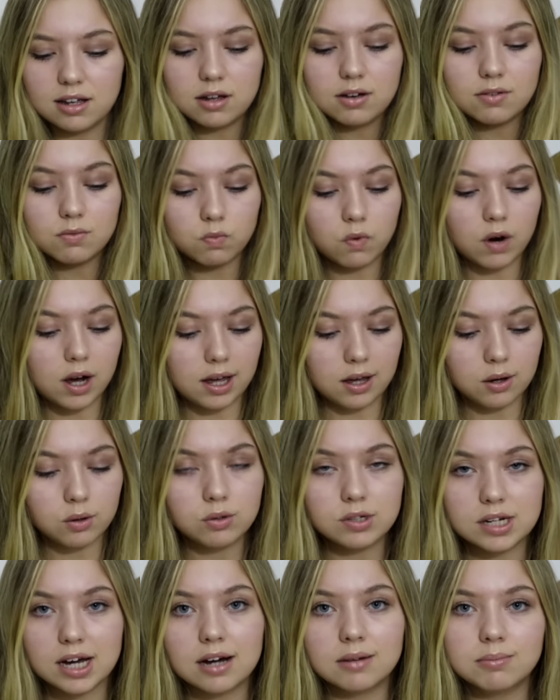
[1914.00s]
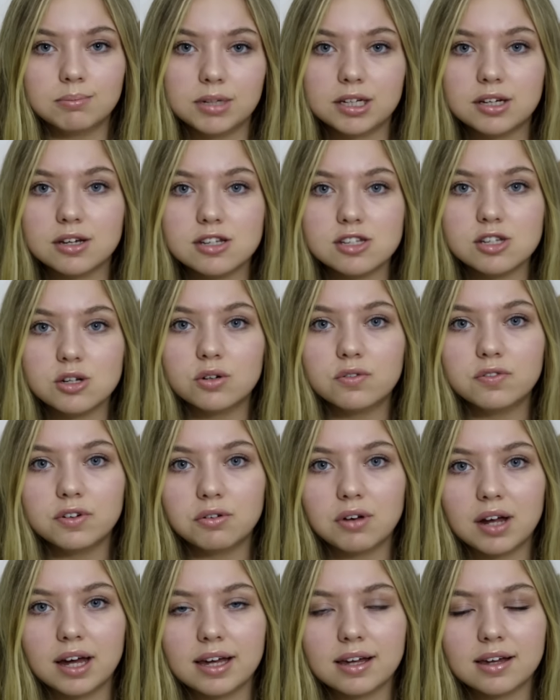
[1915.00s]
write it all down, because you'll feel
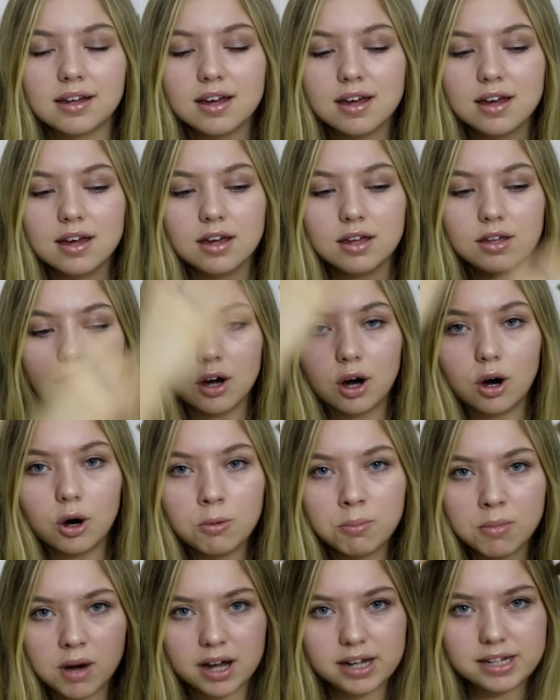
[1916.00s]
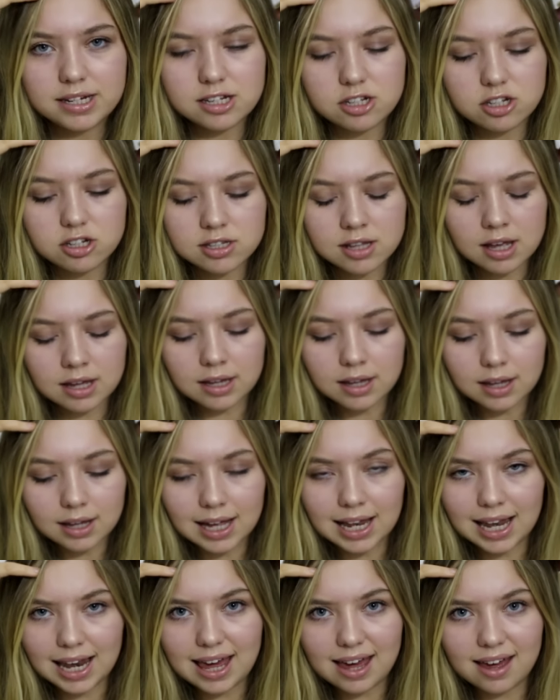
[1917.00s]
like your whole mind is just like
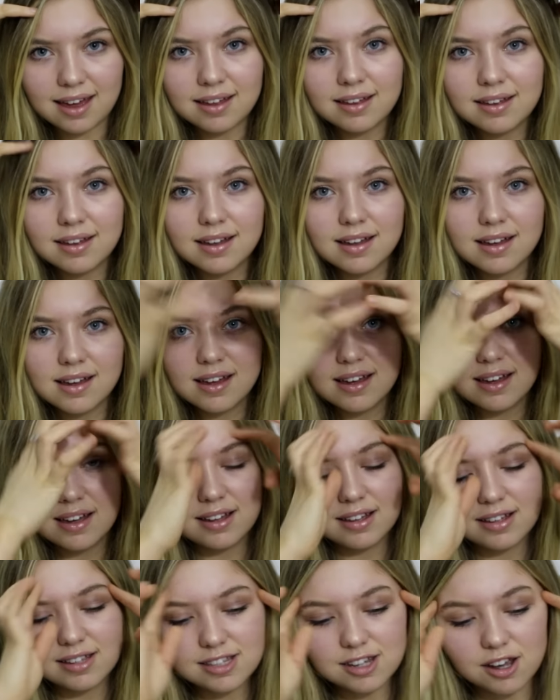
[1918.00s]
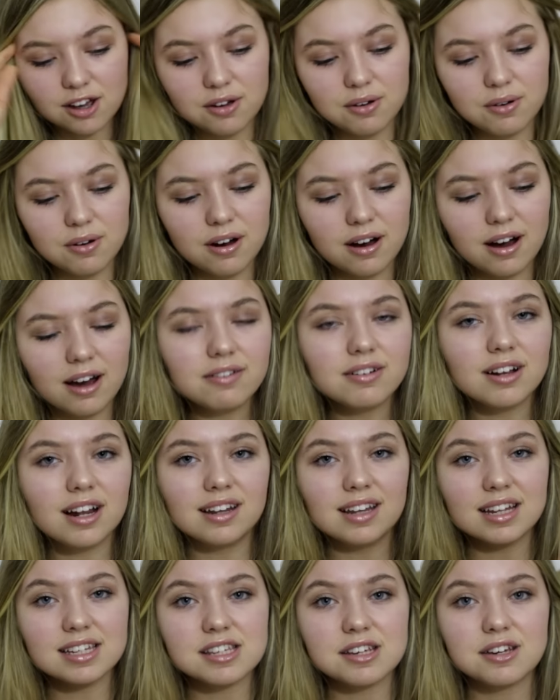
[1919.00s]
clear. So I feel like
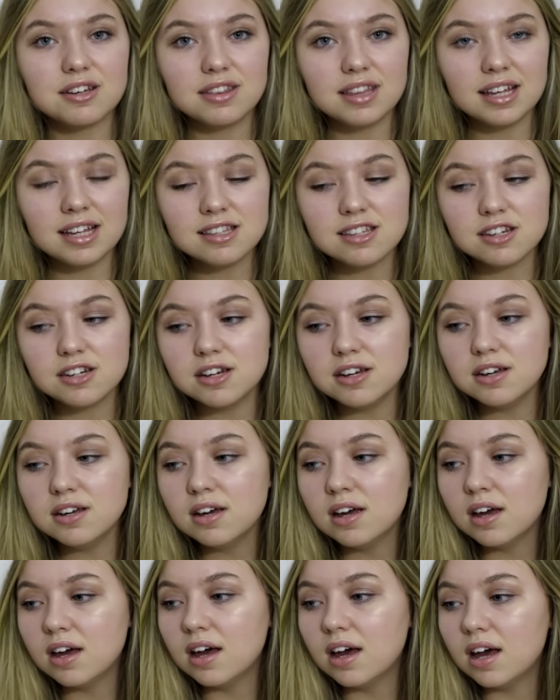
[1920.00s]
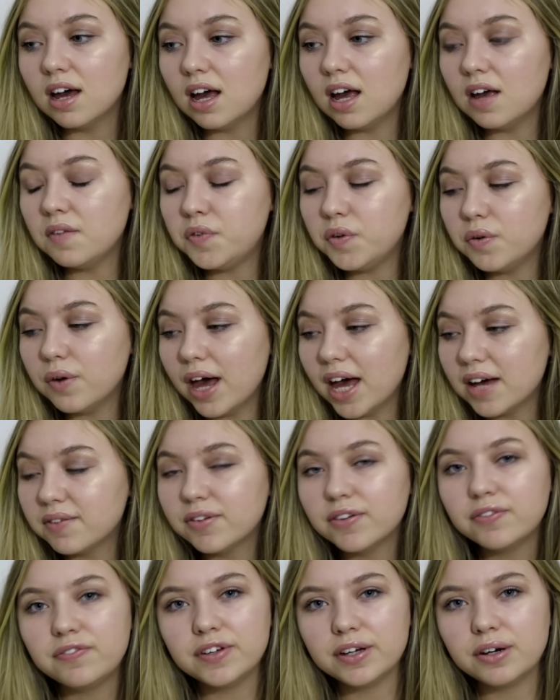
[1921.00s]
that's a good thing to do. If you
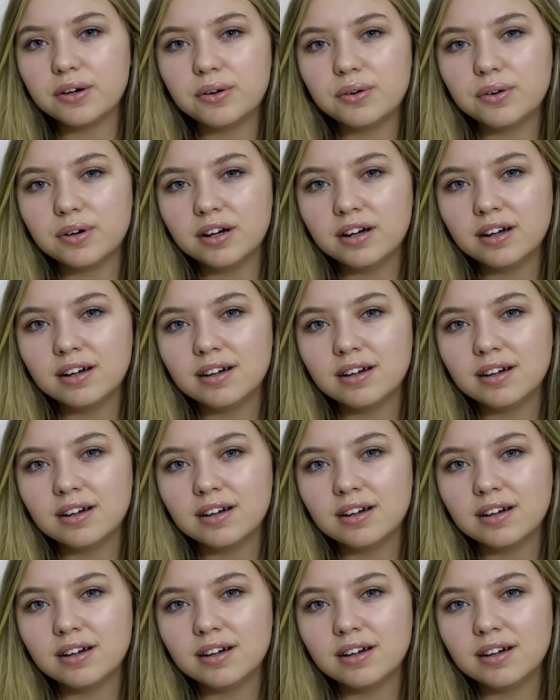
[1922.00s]
ever feel